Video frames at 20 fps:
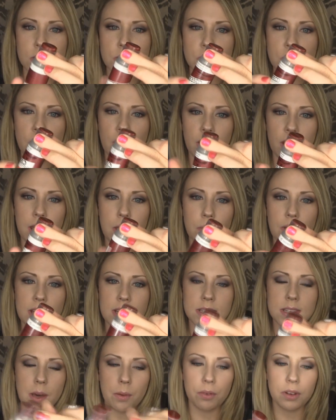So
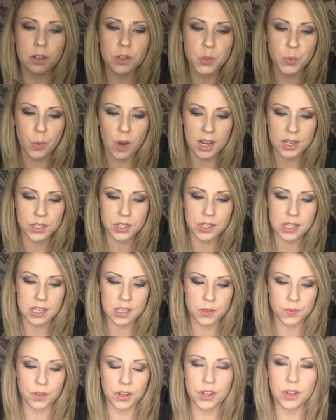anyways, I'm going to swatch
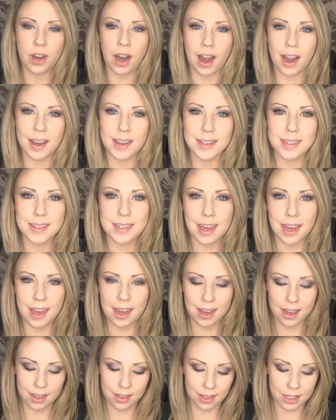these for you guys
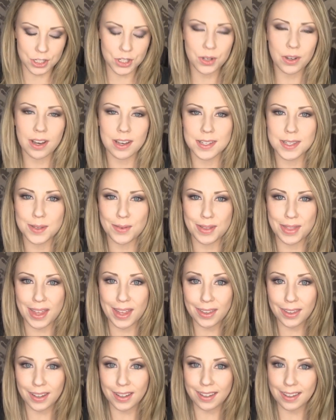and let you guys see what
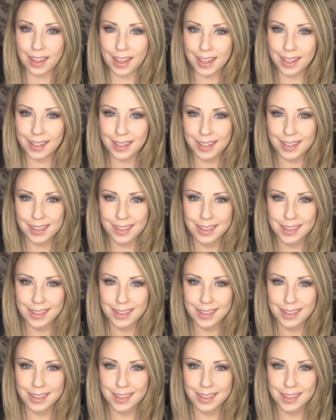they look like.